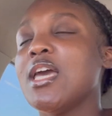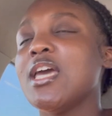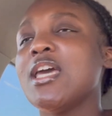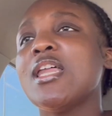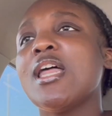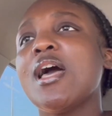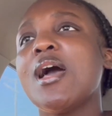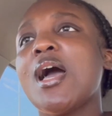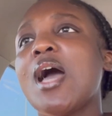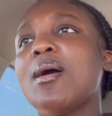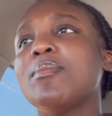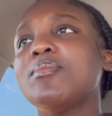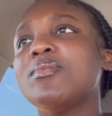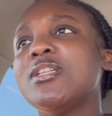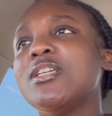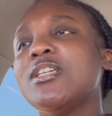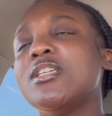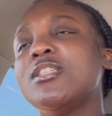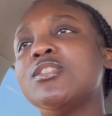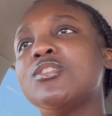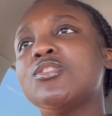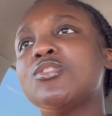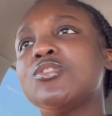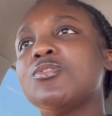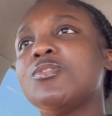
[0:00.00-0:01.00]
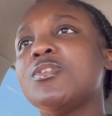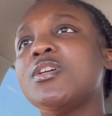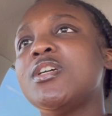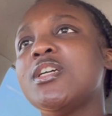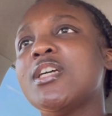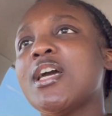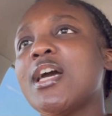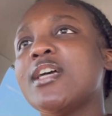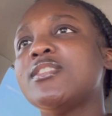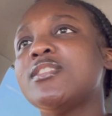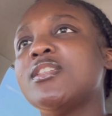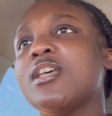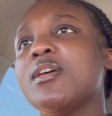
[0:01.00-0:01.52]
And I'm cleaning the
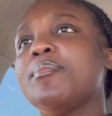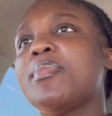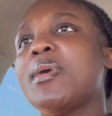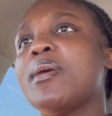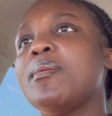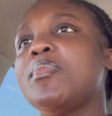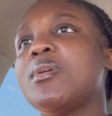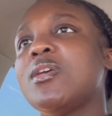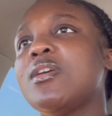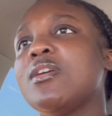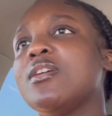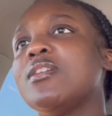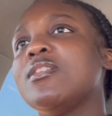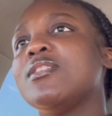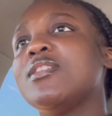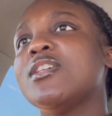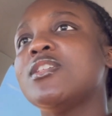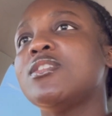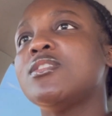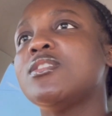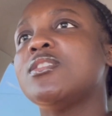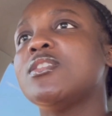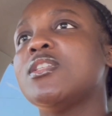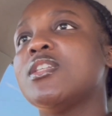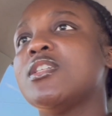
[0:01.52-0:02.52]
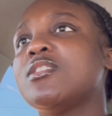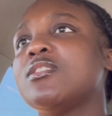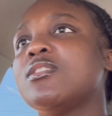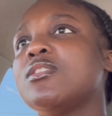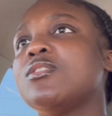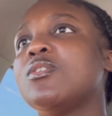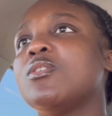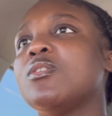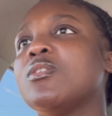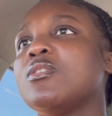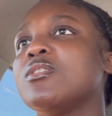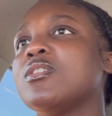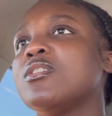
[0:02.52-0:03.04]
screen. I said, baby, this this
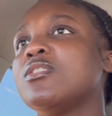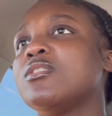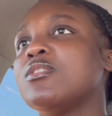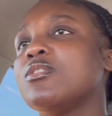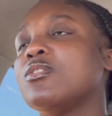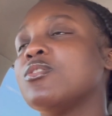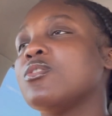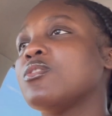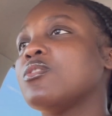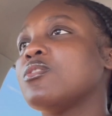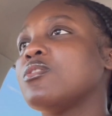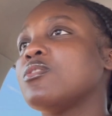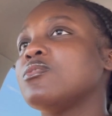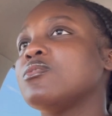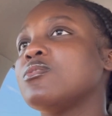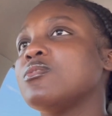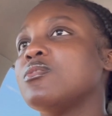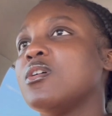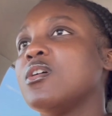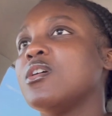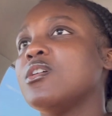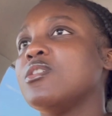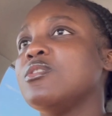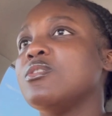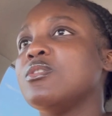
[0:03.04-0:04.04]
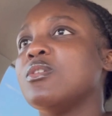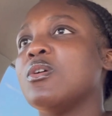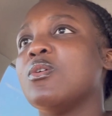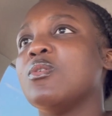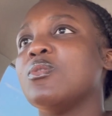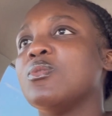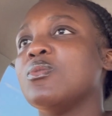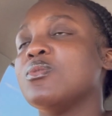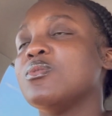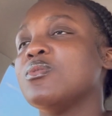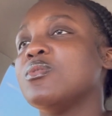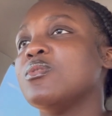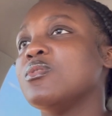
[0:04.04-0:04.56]
little this little uh, you know
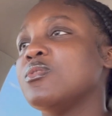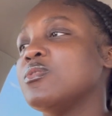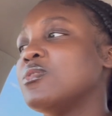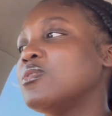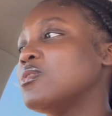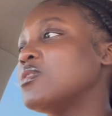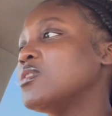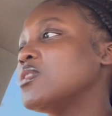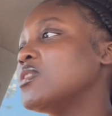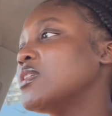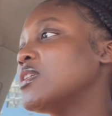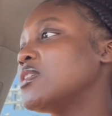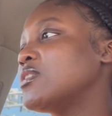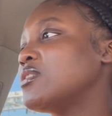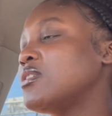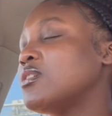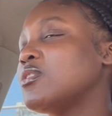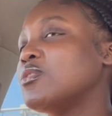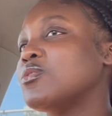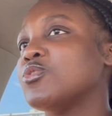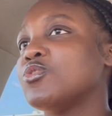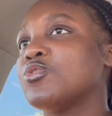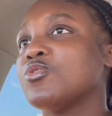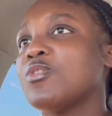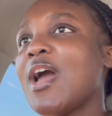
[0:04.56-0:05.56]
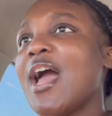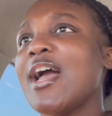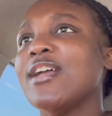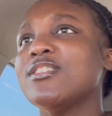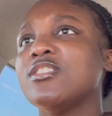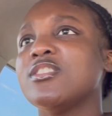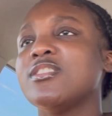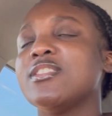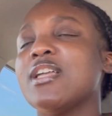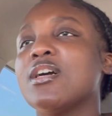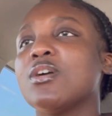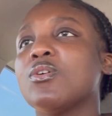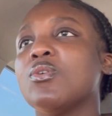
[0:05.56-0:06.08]
this little scratch
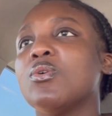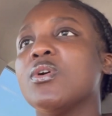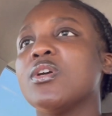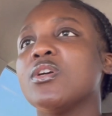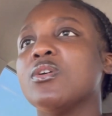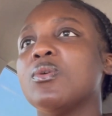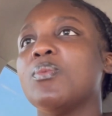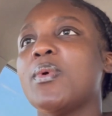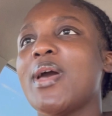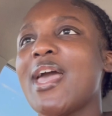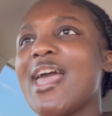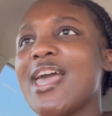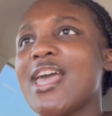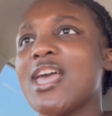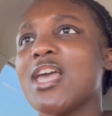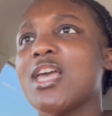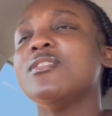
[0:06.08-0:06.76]
is not going away.